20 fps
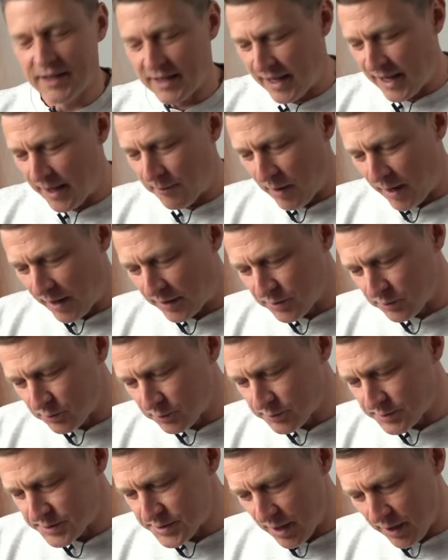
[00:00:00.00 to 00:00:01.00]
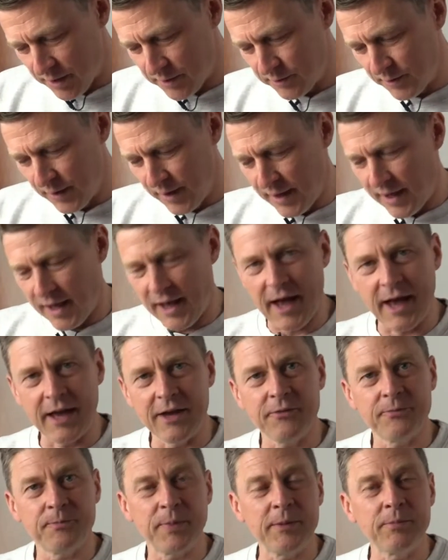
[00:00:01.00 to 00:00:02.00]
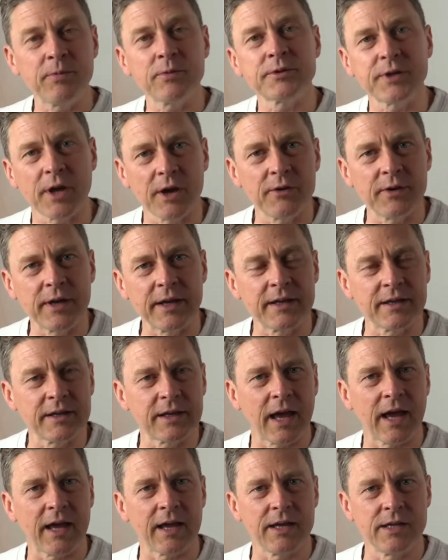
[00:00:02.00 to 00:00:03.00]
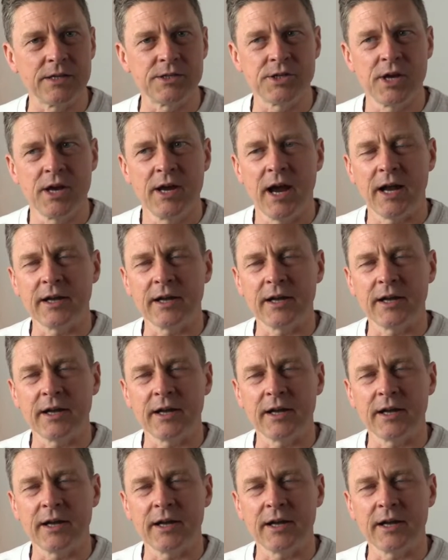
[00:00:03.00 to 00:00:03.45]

Um, and also, uh, if people don't engage,